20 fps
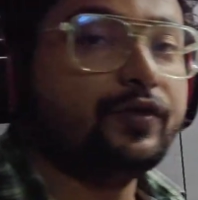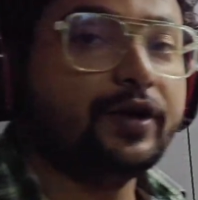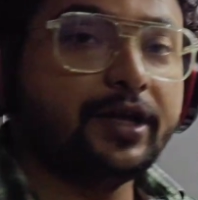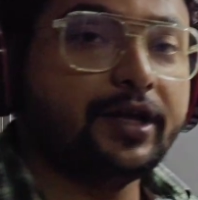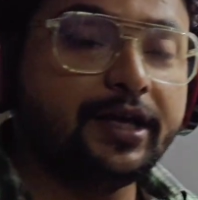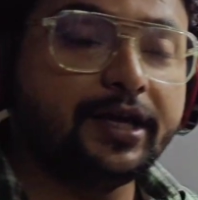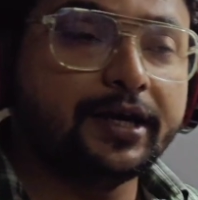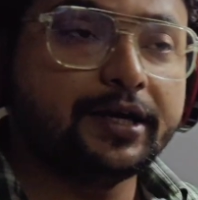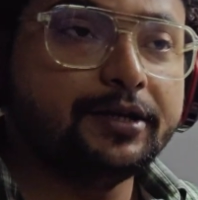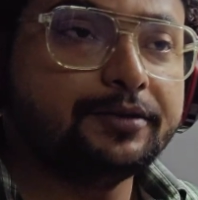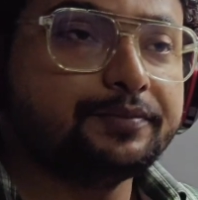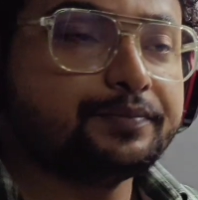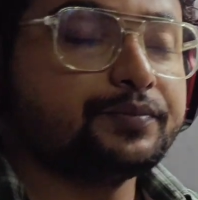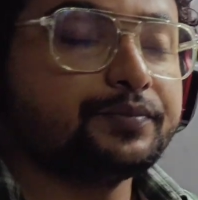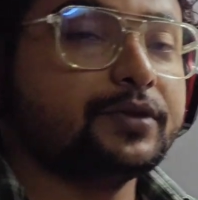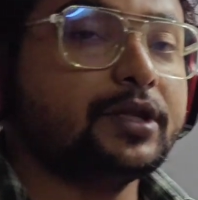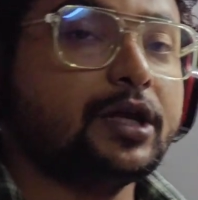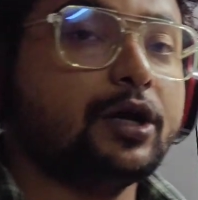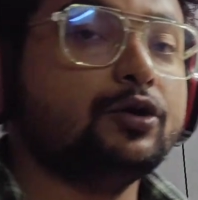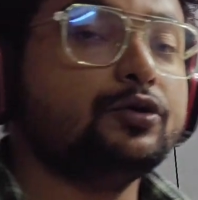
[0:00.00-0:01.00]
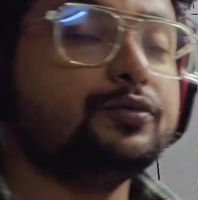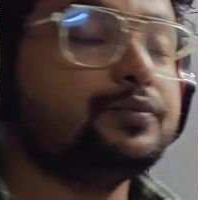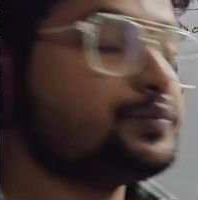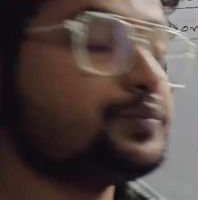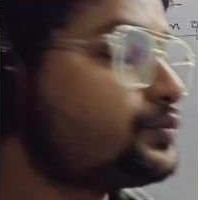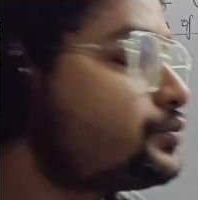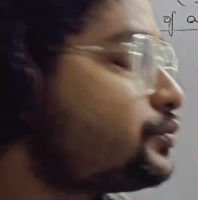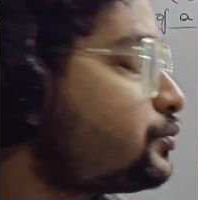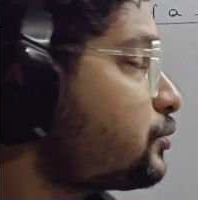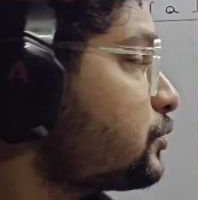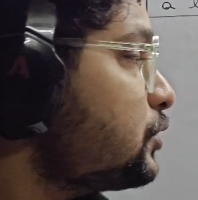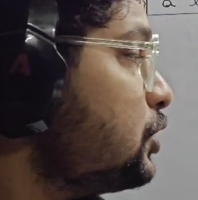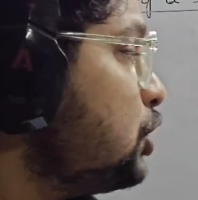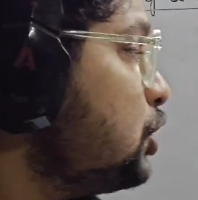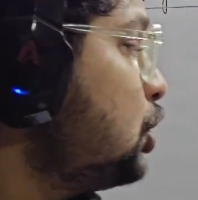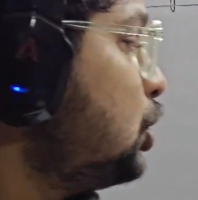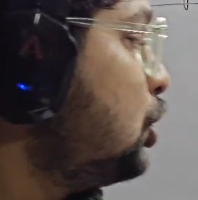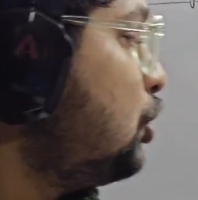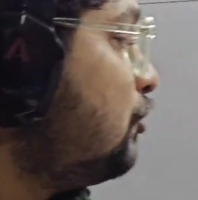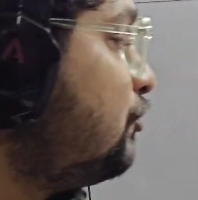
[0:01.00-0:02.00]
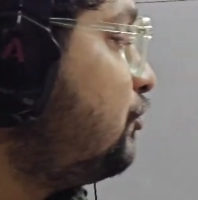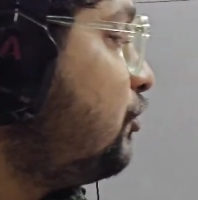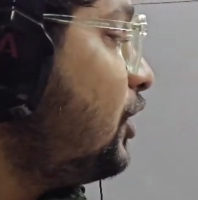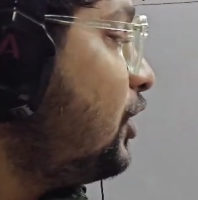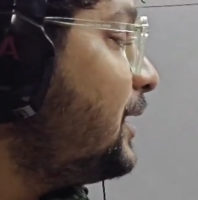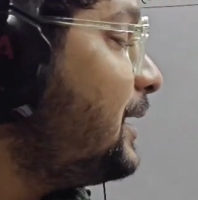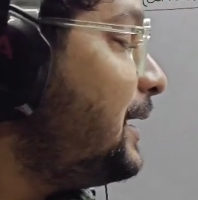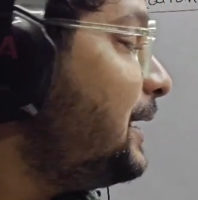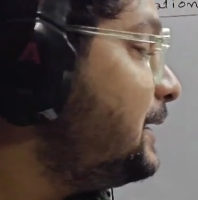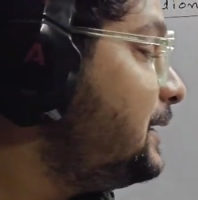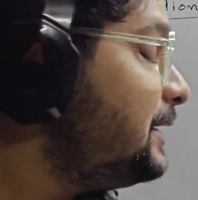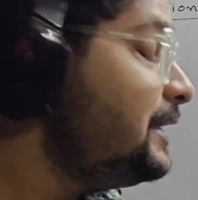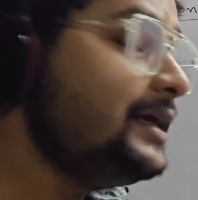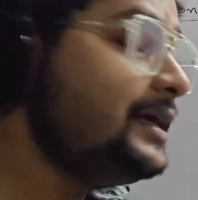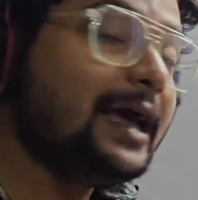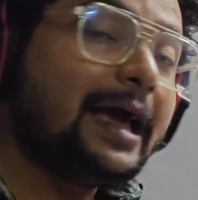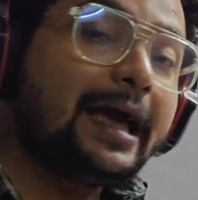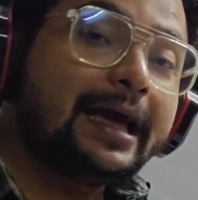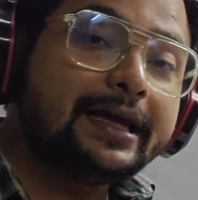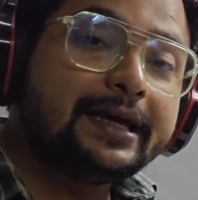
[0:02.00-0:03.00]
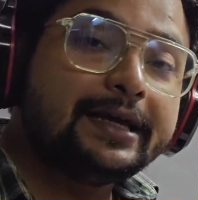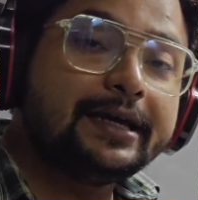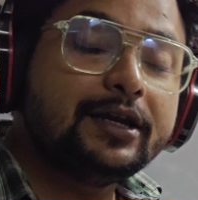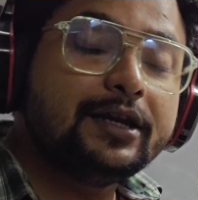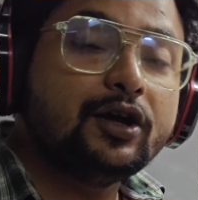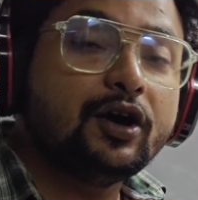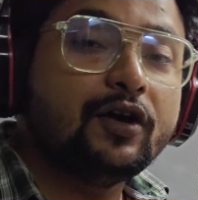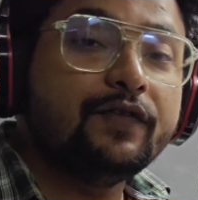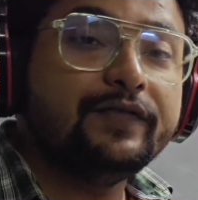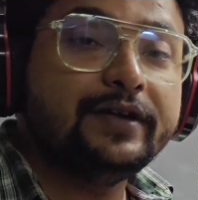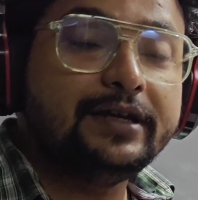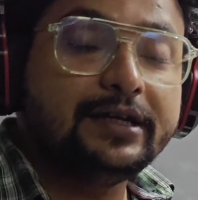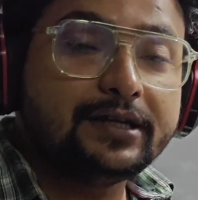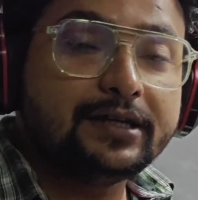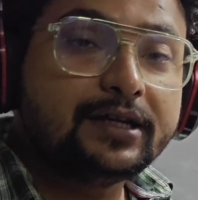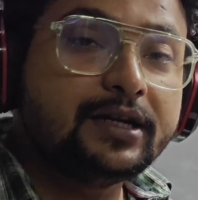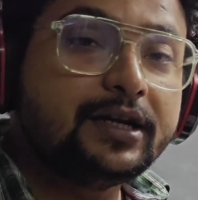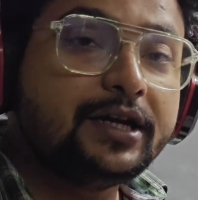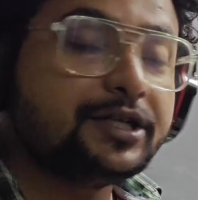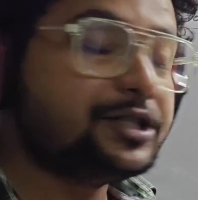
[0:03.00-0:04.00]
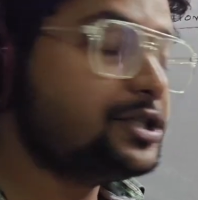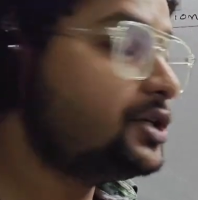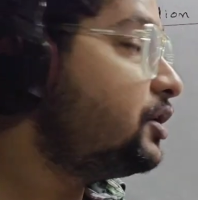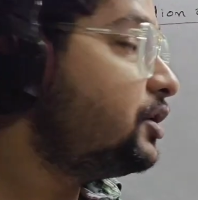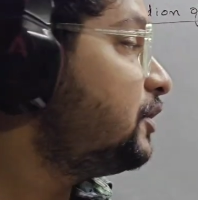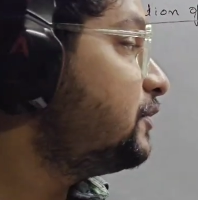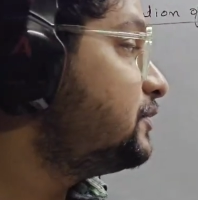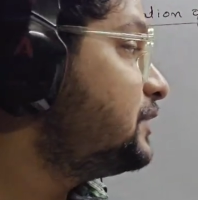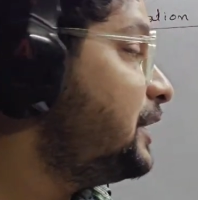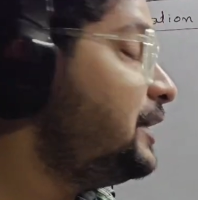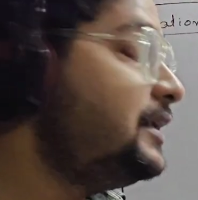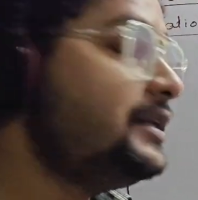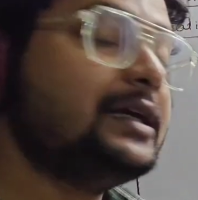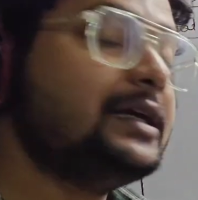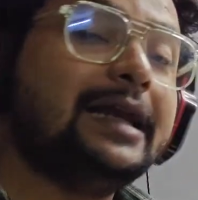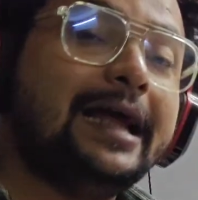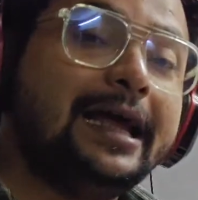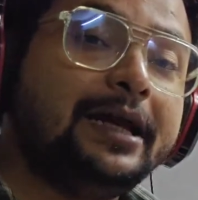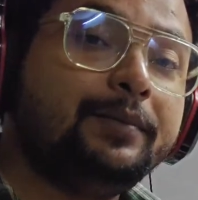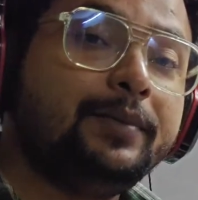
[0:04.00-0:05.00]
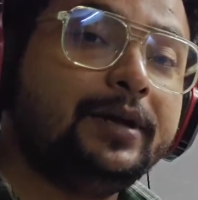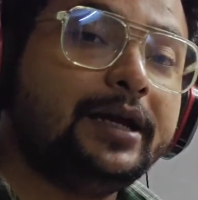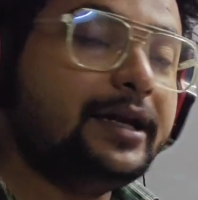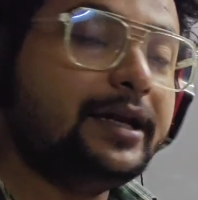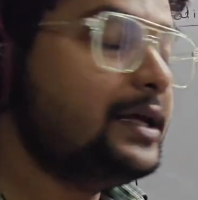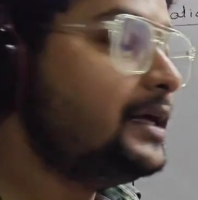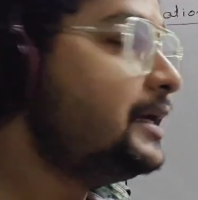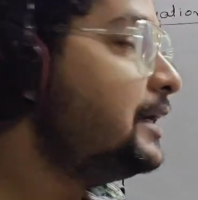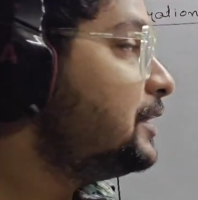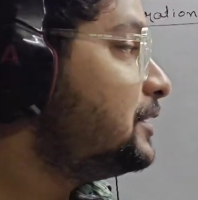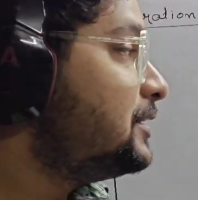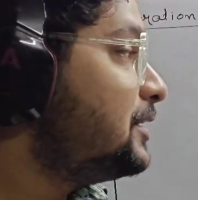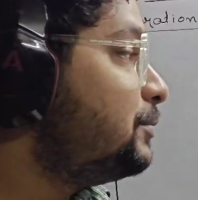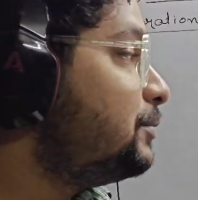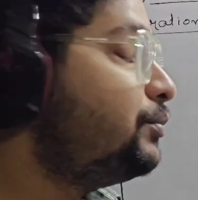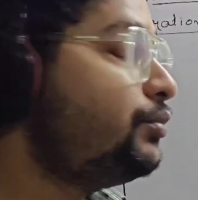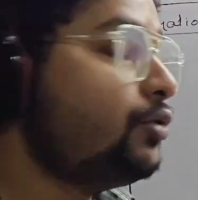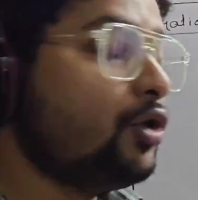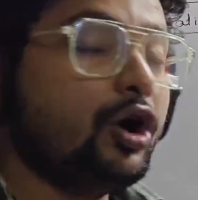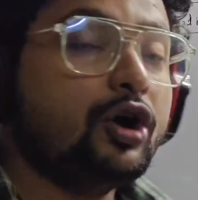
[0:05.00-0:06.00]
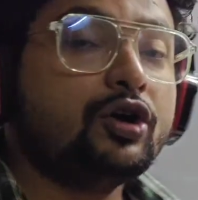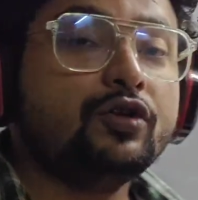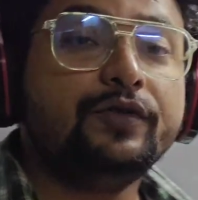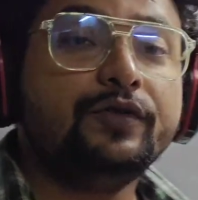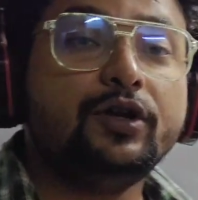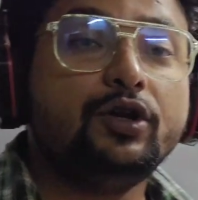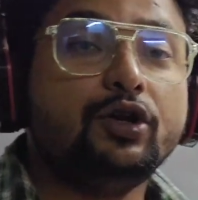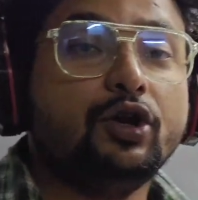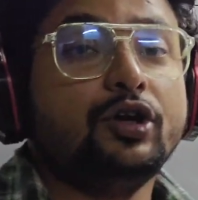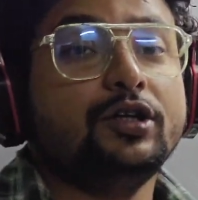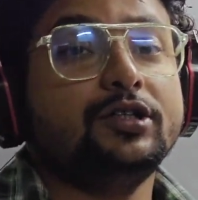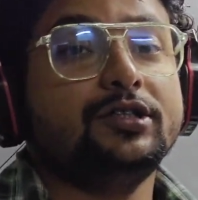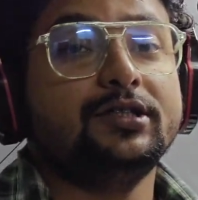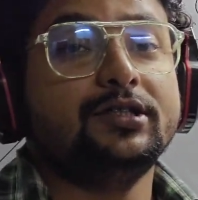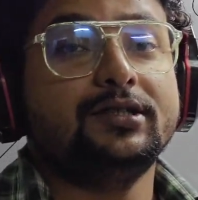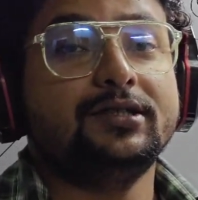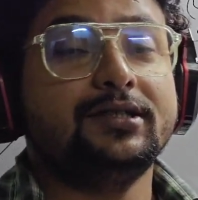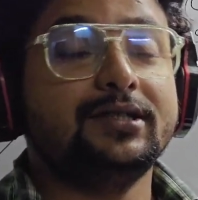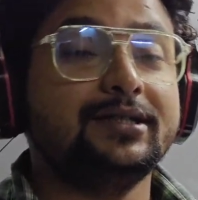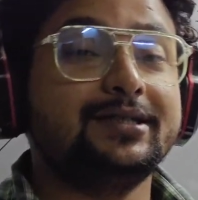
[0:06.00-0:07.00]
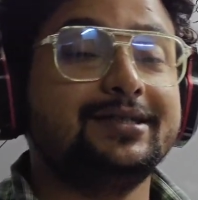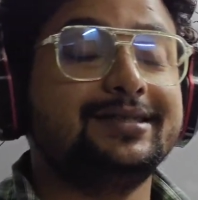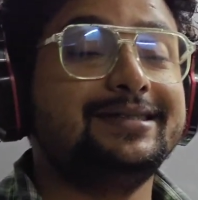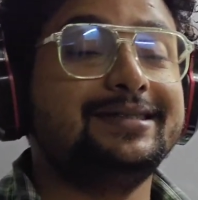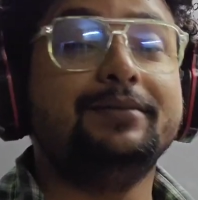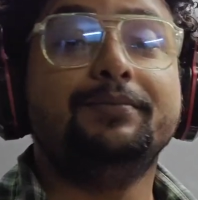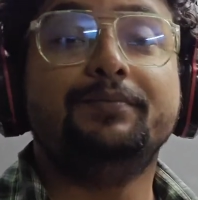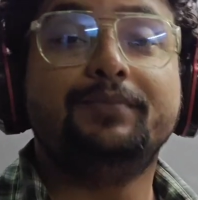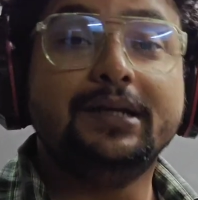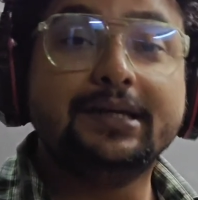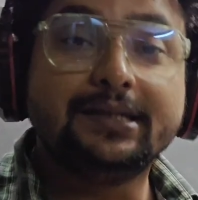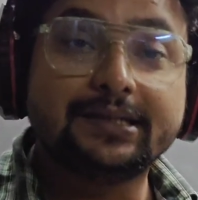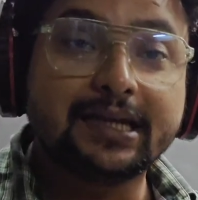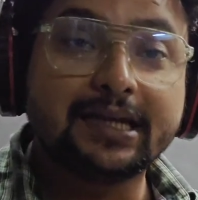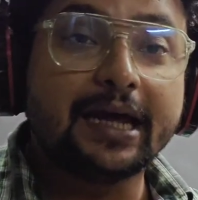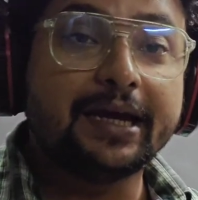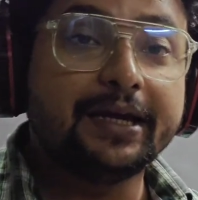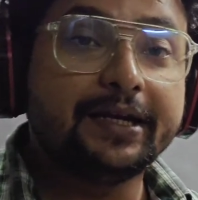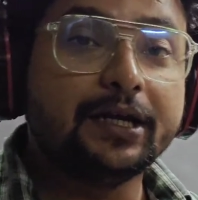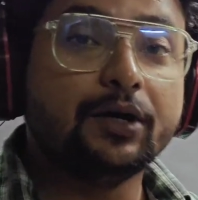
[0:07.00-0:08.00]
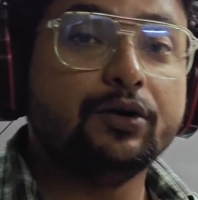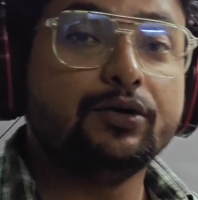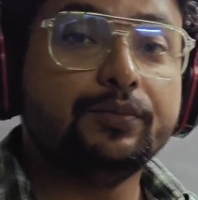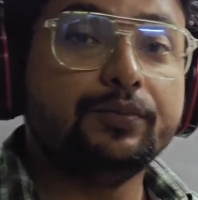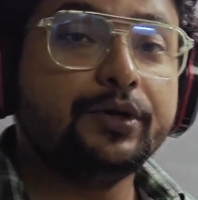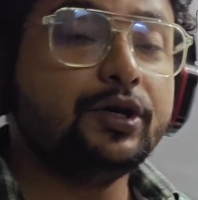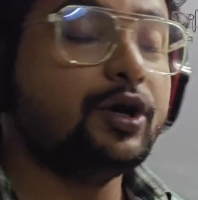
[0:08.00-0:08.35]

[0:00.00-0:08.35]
over here, now for any angle of inclination of the inclined plane, the block will not just simply slide down,